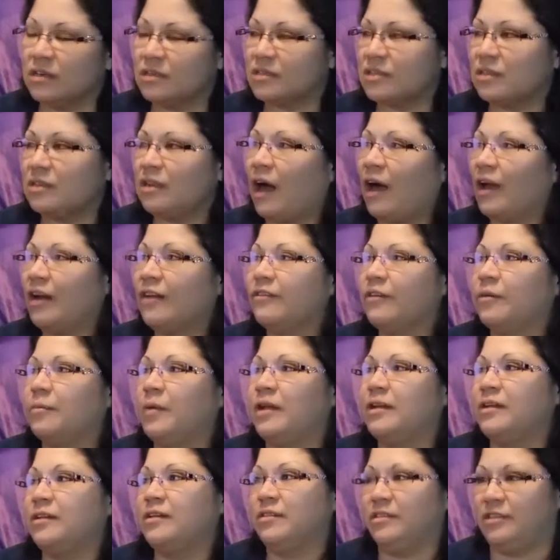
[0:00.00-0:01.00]
Because a lot of them
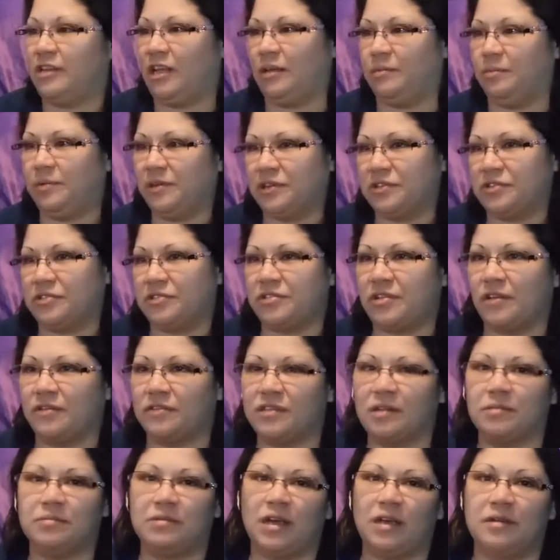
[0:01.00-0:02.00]
I didn't take pictures of
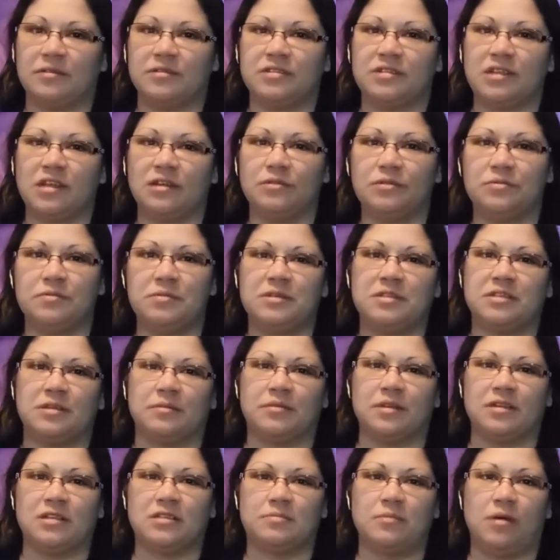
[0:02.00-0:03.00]
sometimes. They would be
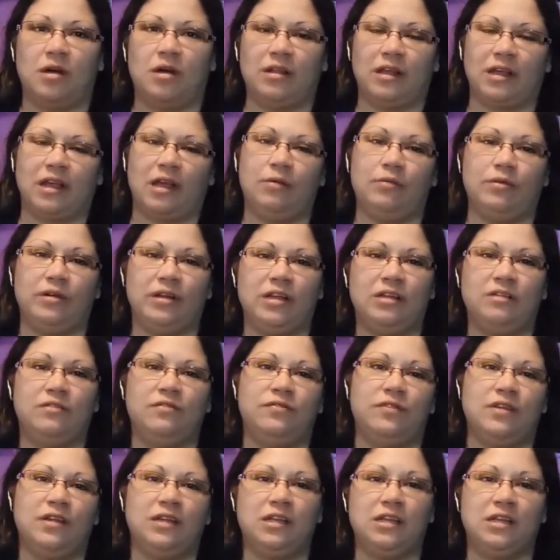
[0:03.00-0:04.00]
something small, like, I want an
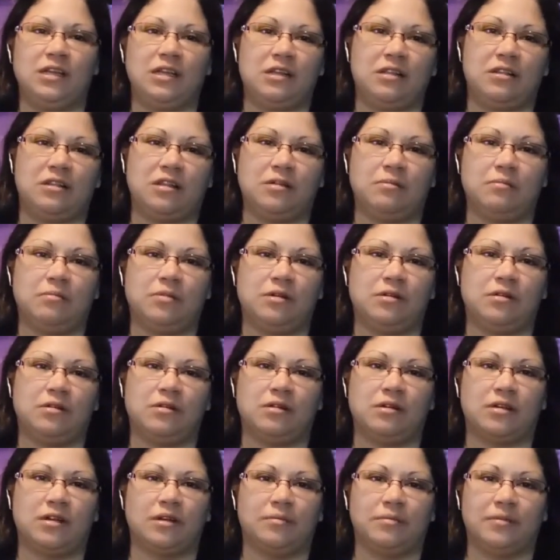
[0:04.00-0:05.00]
infinity
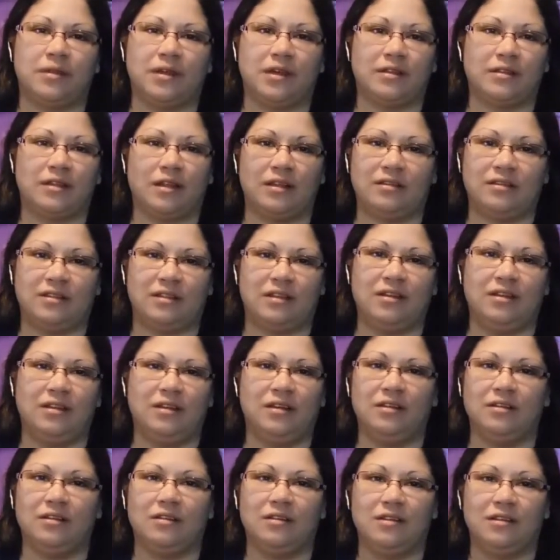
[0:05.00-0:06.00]
symbol. And I'm like, that's
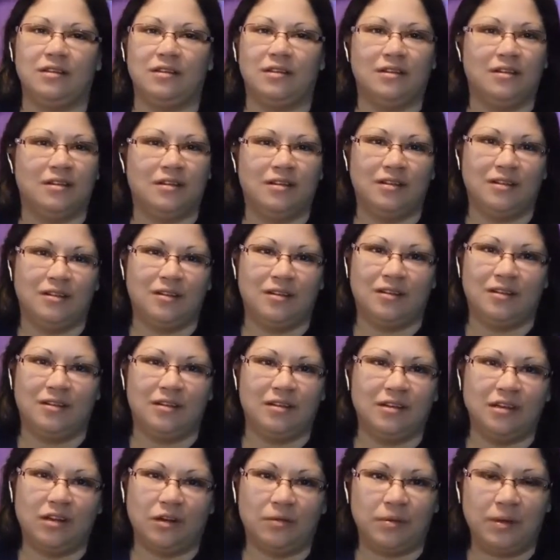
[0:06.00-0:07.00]
it?
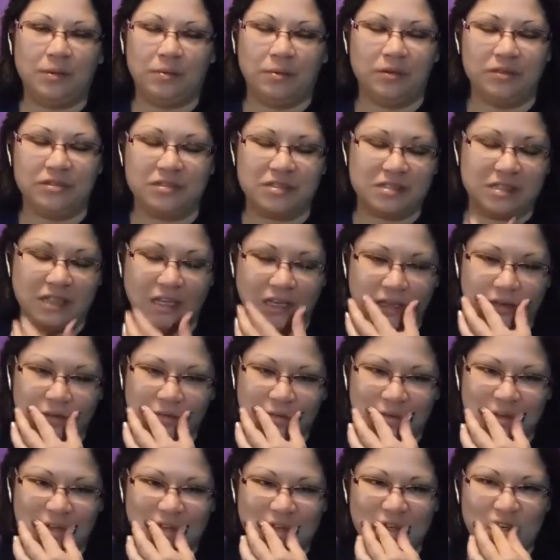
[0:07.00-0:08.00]
You know, people just get,
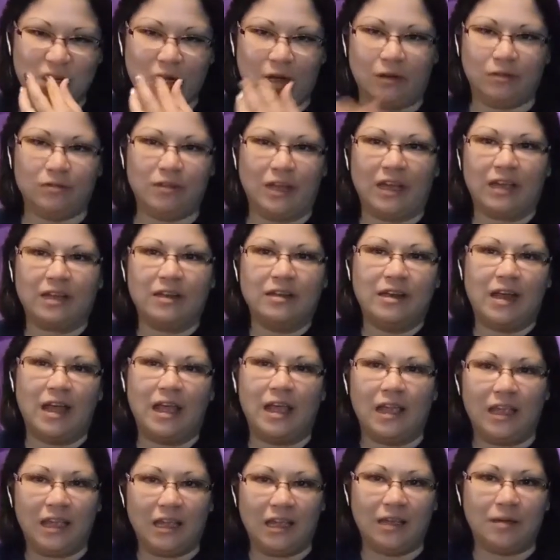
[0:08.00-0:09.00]
you know, like a
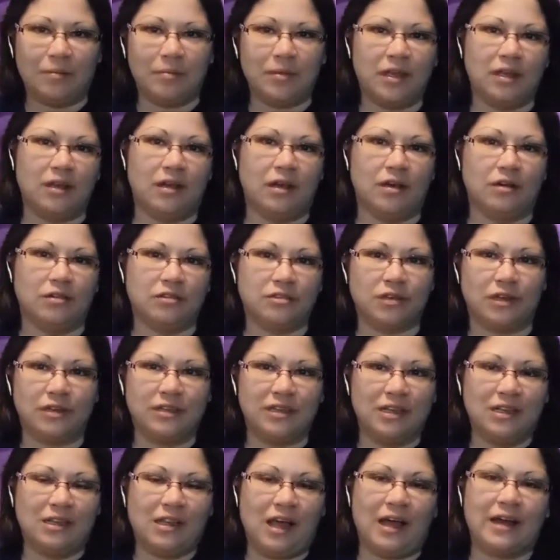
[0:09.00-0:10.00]
name, you know. So I
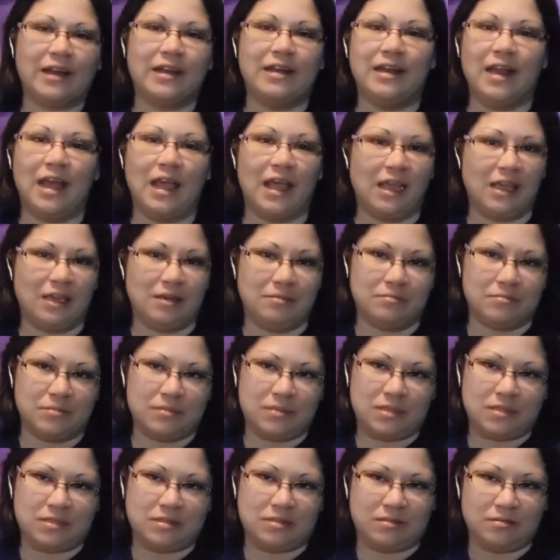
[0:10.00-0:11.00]
did a lot of
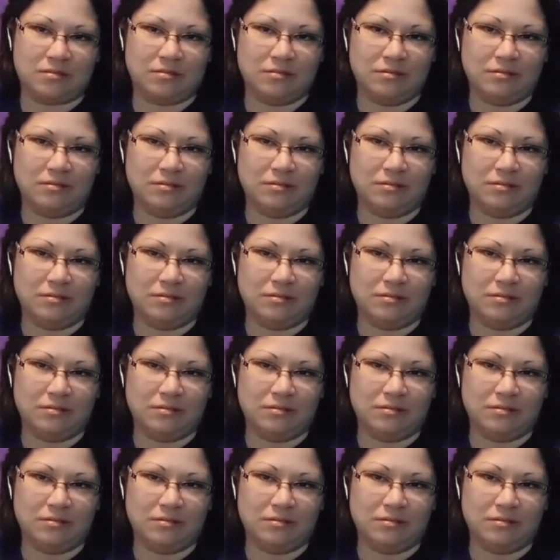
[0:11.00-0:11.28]
names.